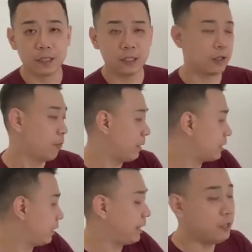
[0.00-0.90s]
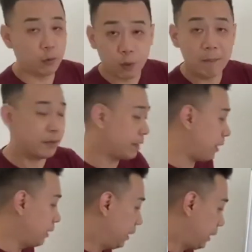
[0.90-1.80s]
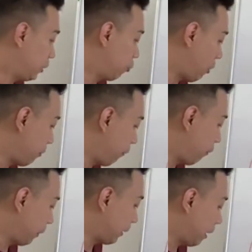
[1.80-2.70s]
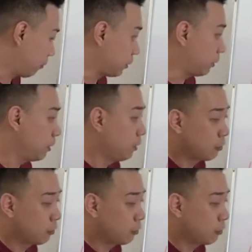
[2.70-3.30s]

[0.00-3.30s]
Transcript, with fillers: So basically, your one percent is two hundred forty thousand.